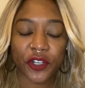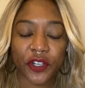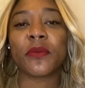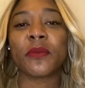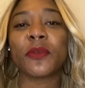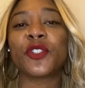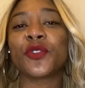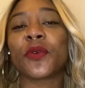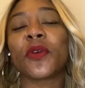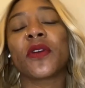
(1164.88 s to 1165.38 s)
the
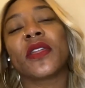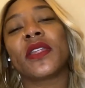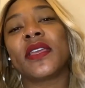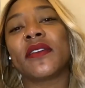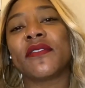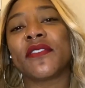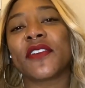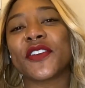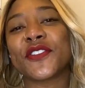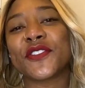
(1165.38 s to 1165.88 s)
majority
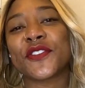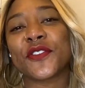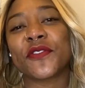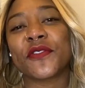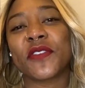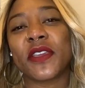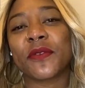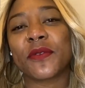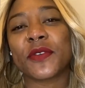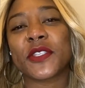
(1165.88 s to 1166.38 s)
of our
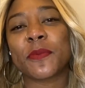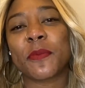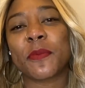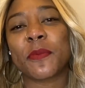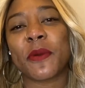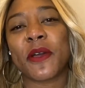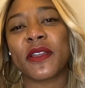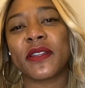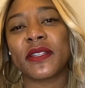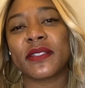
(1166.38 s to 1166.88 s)
survey
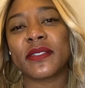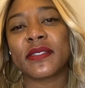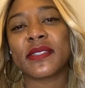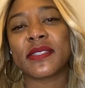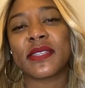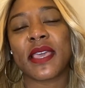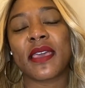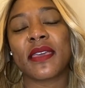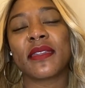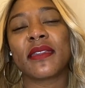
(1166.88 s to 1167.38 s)
respondents
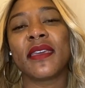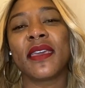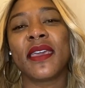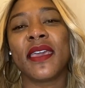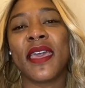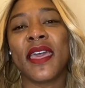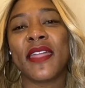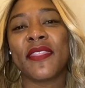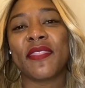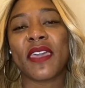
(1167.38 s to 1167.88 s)
said
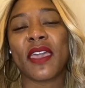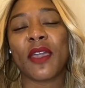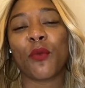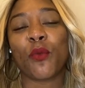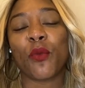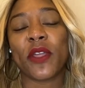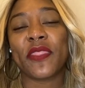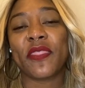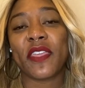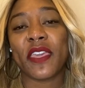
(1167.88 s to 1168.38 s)
that
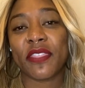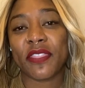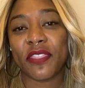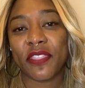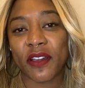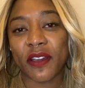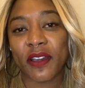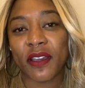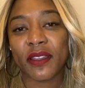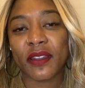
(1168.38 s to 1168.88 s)
what they
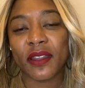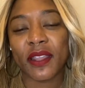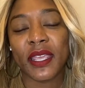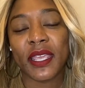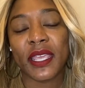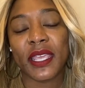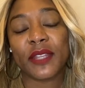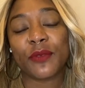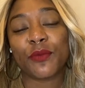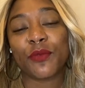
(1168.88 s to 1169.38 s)
thought
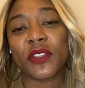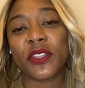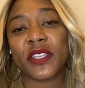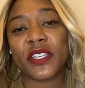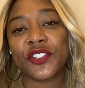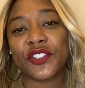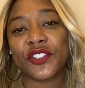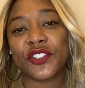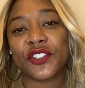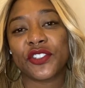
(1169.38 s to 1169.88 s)
in
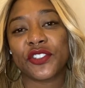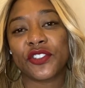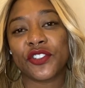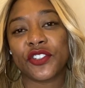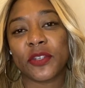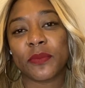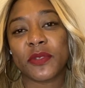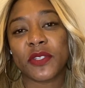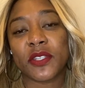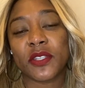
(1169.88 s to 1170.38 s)

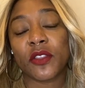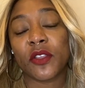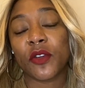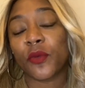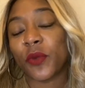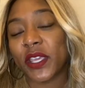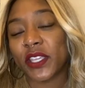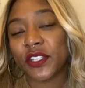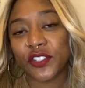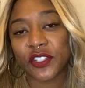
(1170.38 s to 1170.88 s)
relationship to low
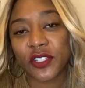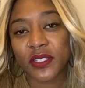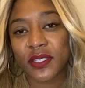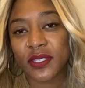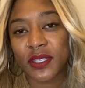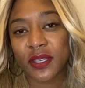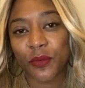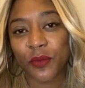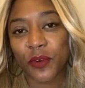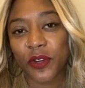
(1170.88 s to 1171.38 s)
wages
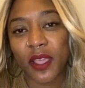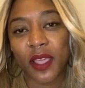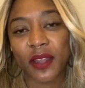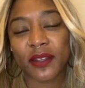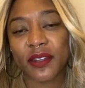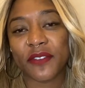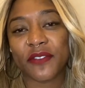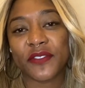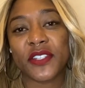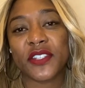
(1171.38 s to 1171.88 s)
that were not
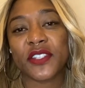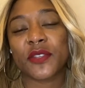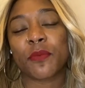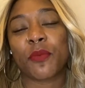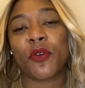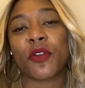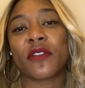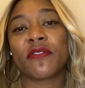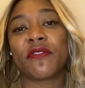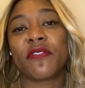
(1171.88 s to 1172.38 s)
enough to
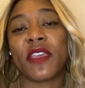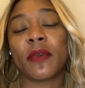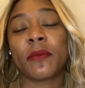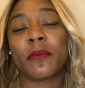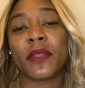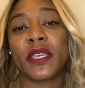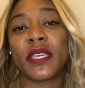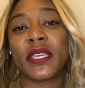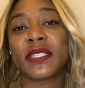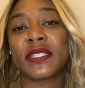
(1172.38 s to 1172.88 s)
support a
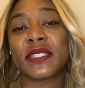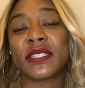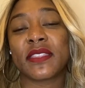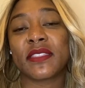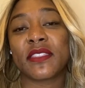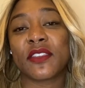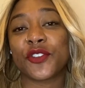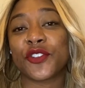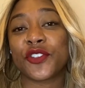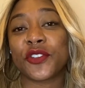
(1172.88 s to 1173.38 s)
family is
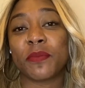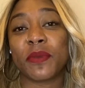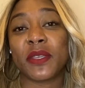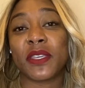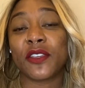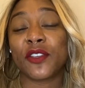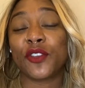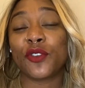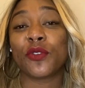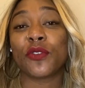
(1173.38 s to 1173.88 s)
that there should
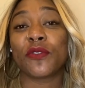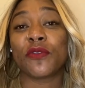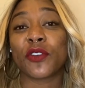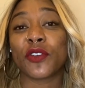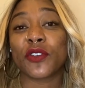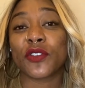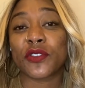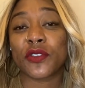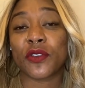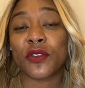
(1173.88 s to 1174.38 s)
be a
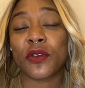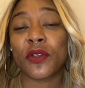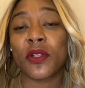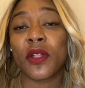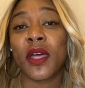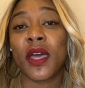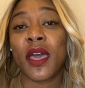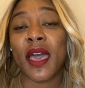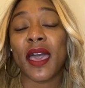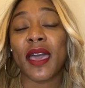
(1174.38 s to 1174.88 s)
universal
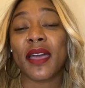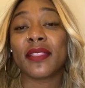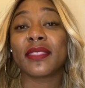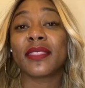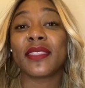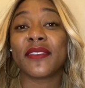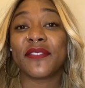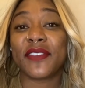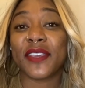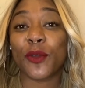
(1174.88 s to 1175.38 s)
uh,
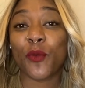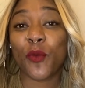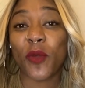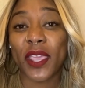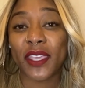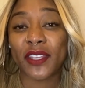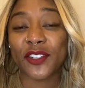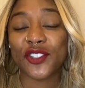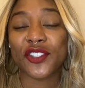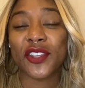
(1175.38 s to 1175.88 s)
living
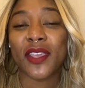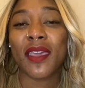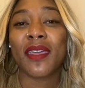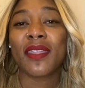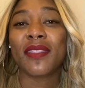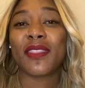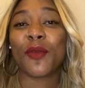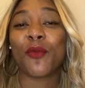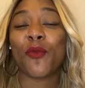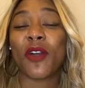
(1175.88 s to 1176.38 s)
wage.
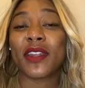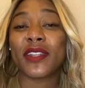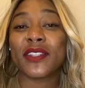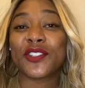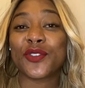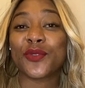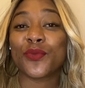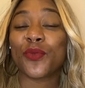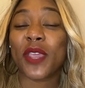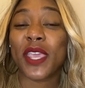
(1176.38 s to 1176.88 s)
They
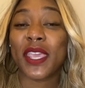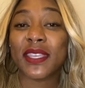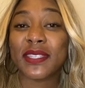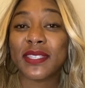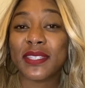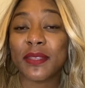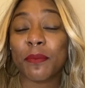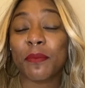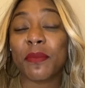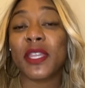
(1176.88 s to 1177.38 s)
wanted to
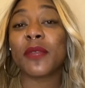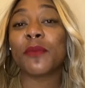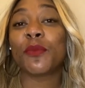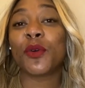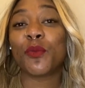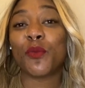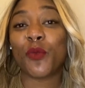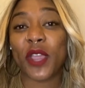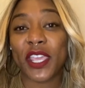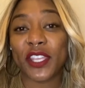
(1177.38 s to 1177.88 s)
raise the
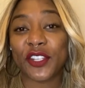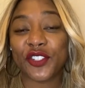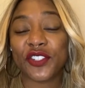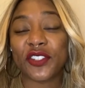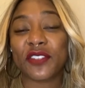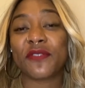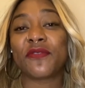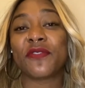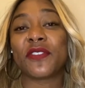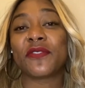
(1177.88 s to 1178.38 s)
minimum wage
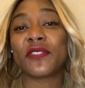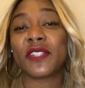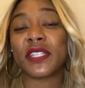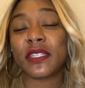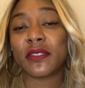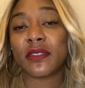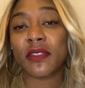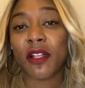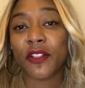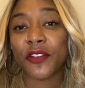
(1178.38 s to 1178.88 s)
to
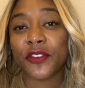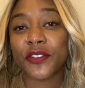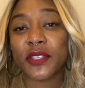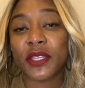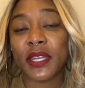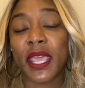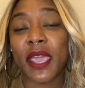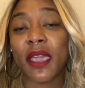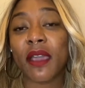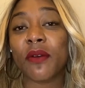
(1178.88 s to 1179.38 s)
$15
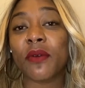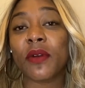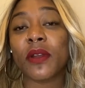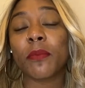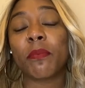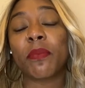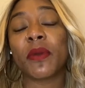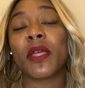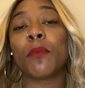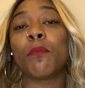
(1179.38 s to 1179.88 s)
an
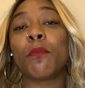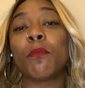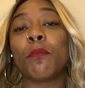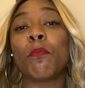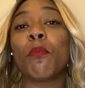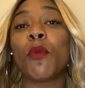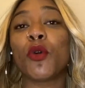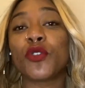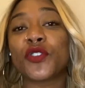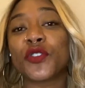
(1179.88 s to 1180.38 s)
hour, but
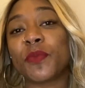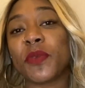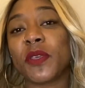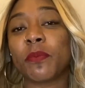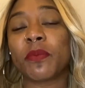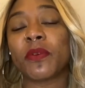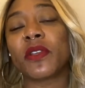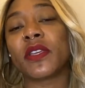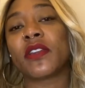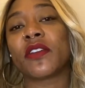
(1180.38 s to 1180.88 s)
most
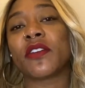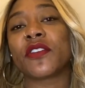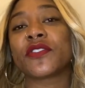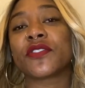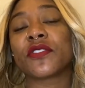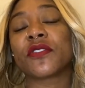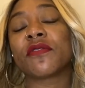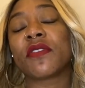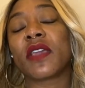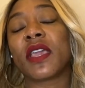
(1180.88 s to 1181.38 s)
people in our
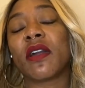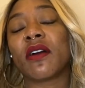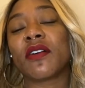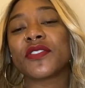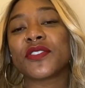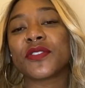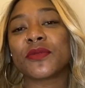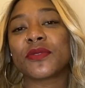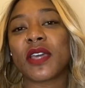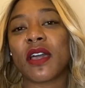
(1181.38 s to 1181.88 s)
survey
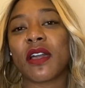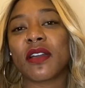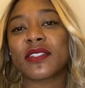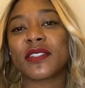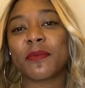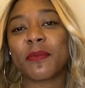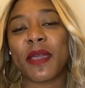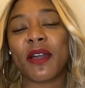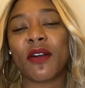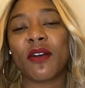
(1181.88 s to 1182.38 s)
also talked
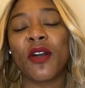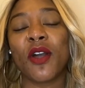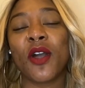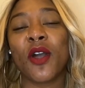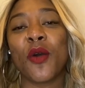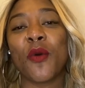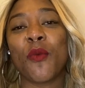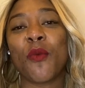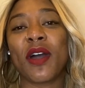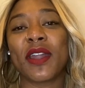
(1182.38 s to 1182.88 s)
about
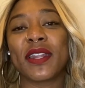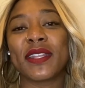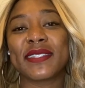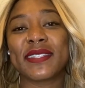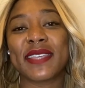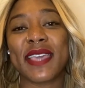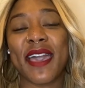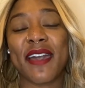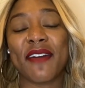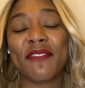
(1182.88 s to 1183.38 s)
wanting
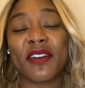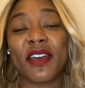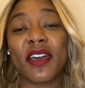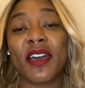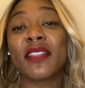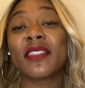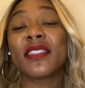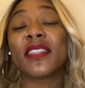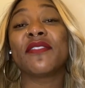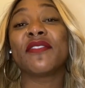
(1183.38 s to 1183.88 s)
to have a,
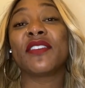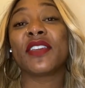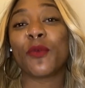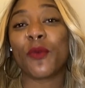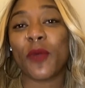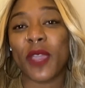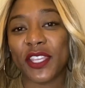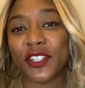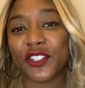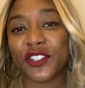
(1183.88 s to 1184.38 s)
a living
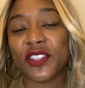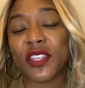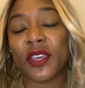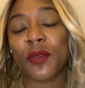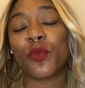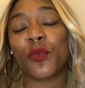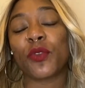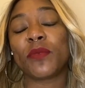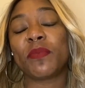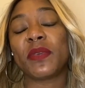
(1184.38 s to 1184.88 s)
wage
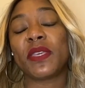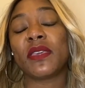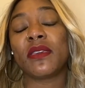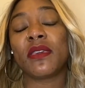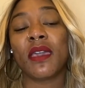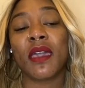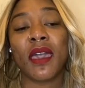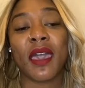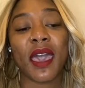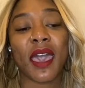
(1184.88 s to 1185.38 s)
that would be